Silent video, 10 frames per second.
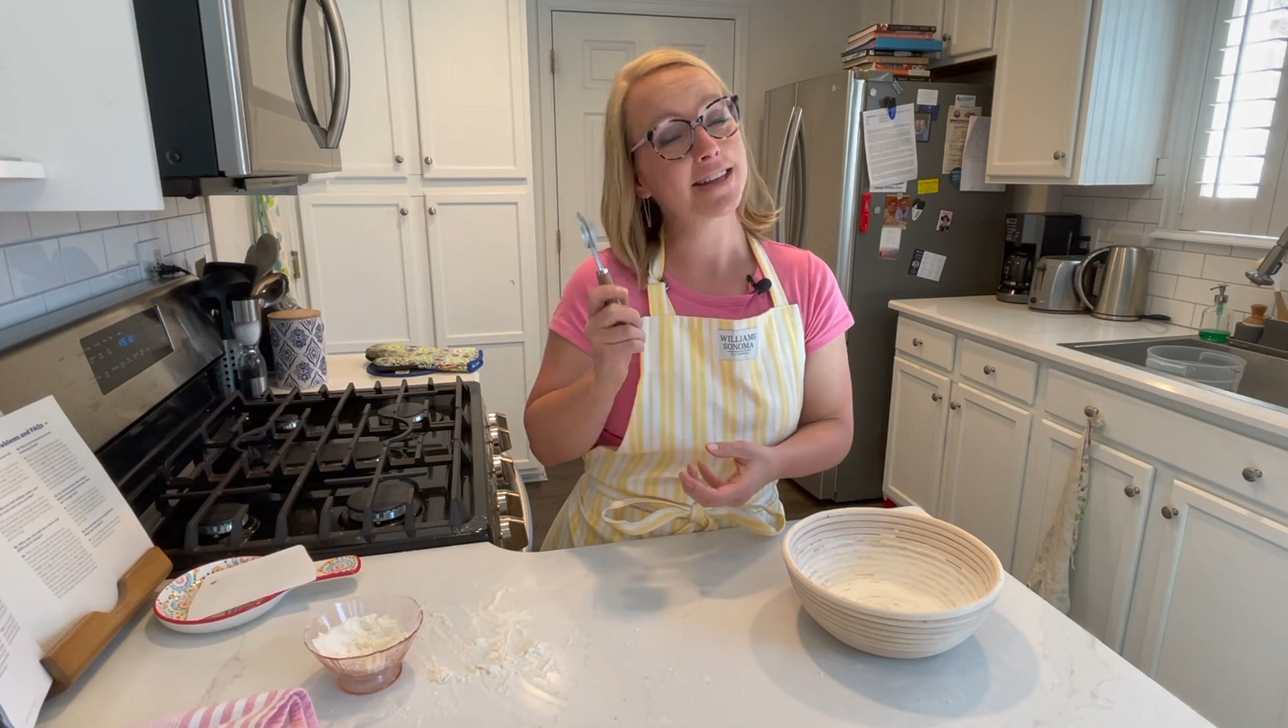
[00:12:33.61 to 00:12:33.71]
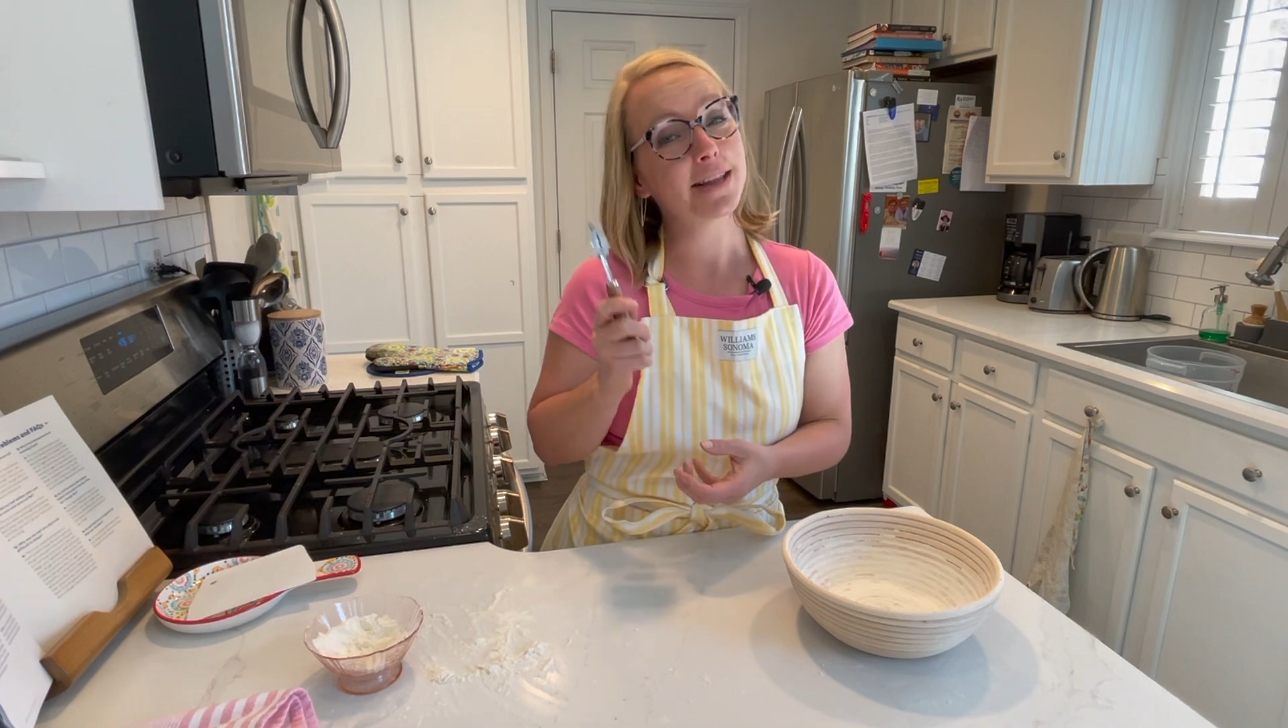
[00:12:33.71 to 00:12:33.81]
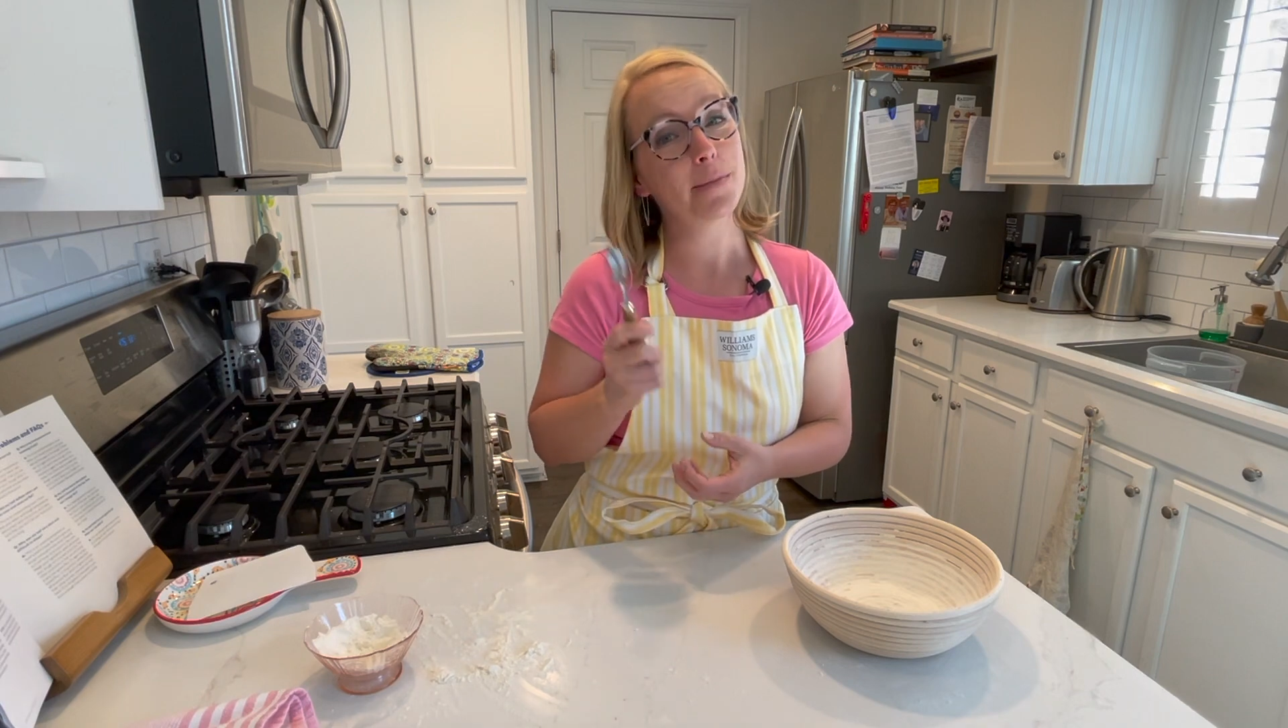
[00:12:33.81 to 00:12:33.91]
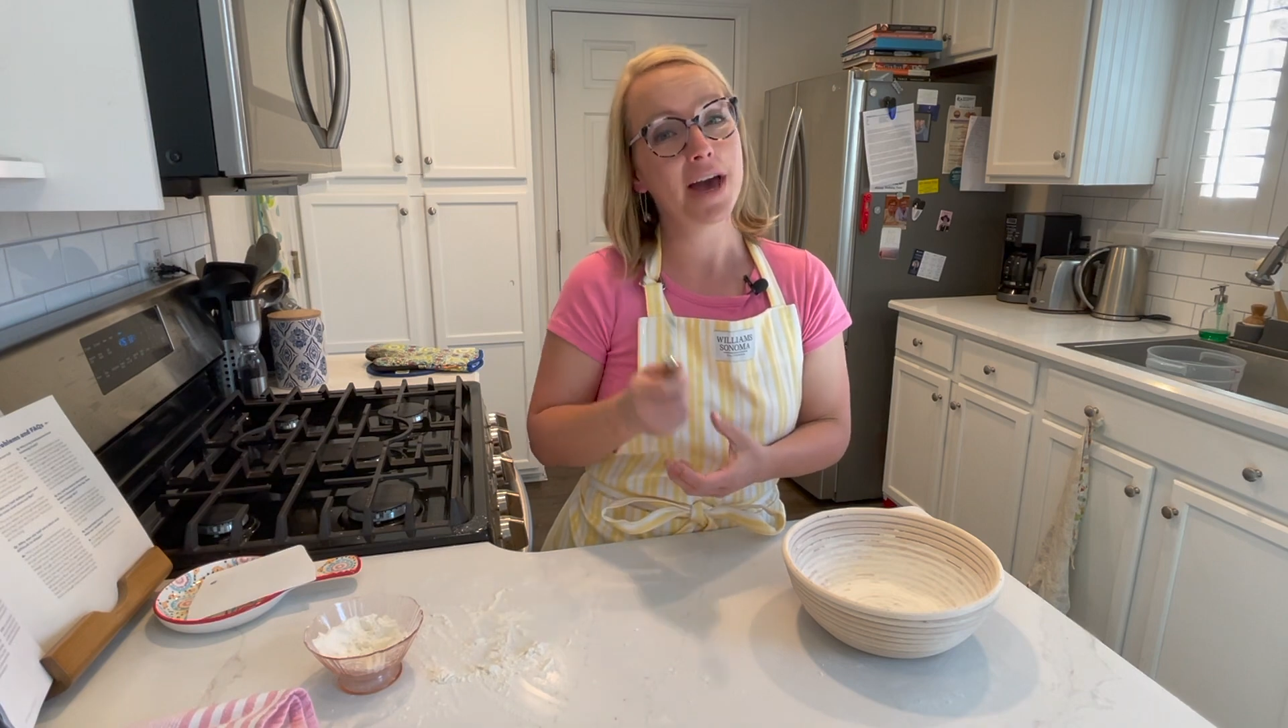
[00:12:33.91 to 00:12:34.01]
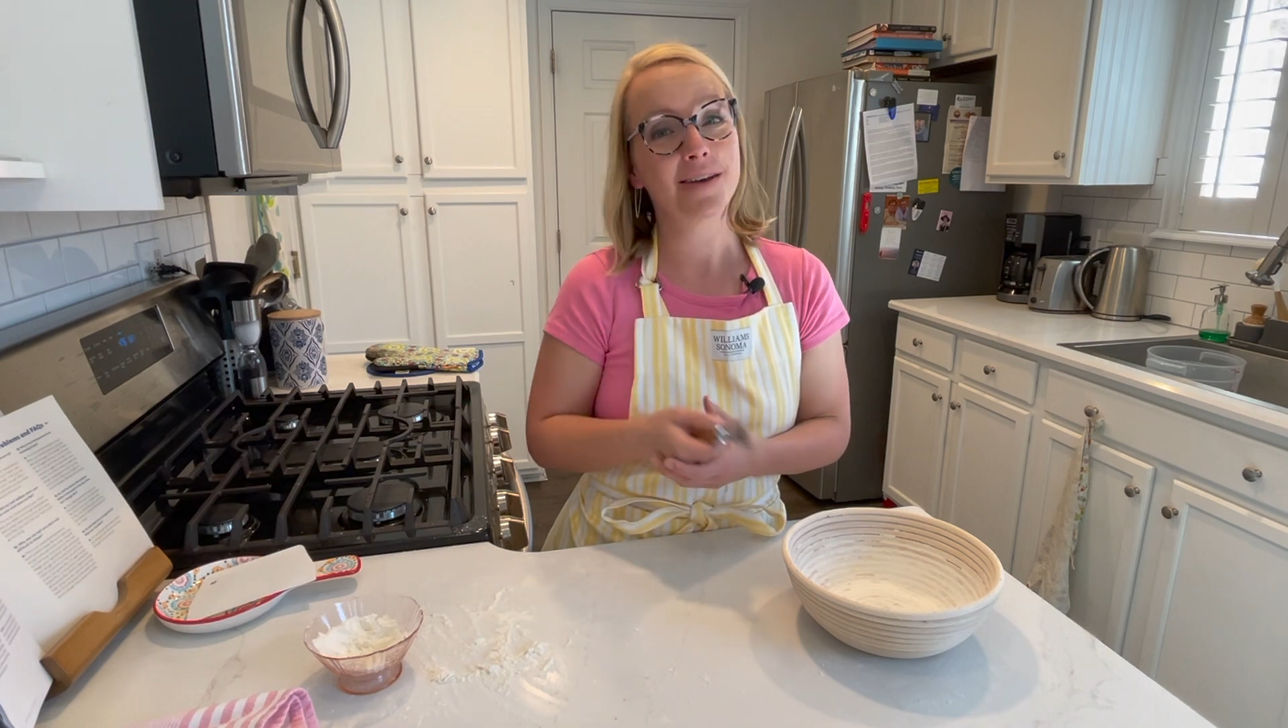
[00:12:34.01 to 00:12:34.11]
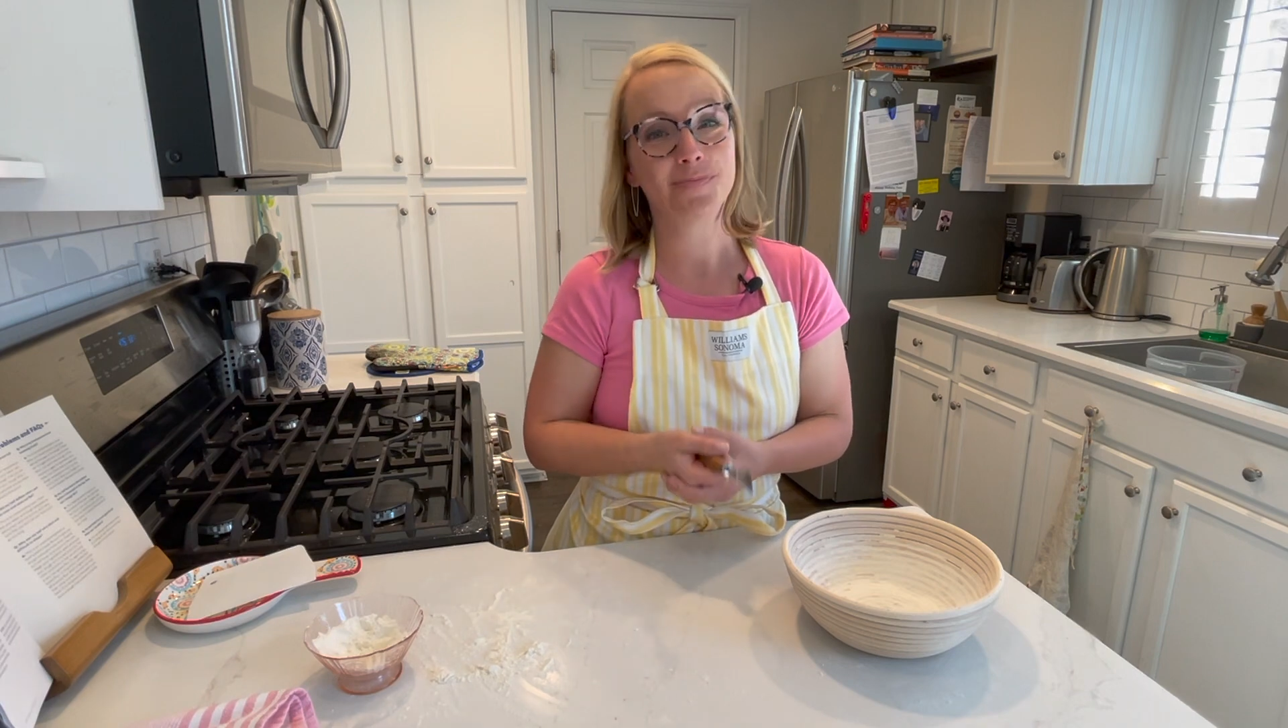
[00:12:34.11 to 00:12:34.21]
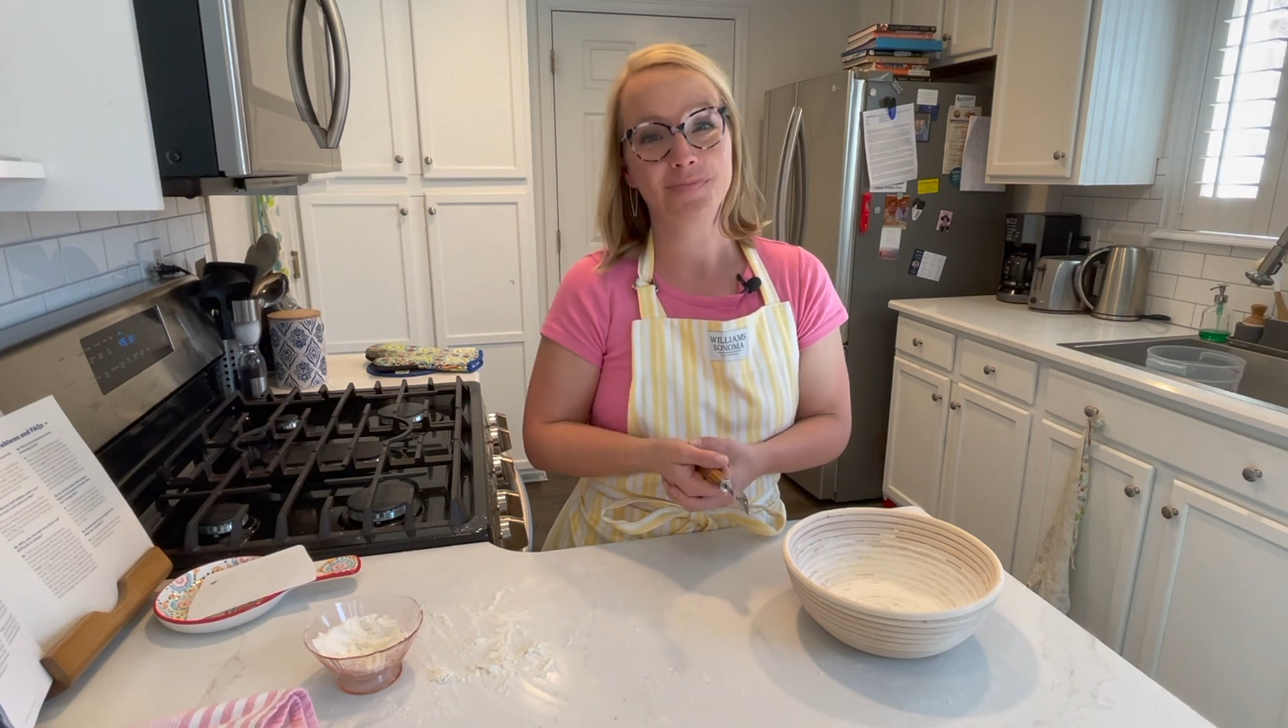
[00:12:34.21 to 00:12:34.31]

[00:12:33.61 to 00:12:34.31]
a Lemay.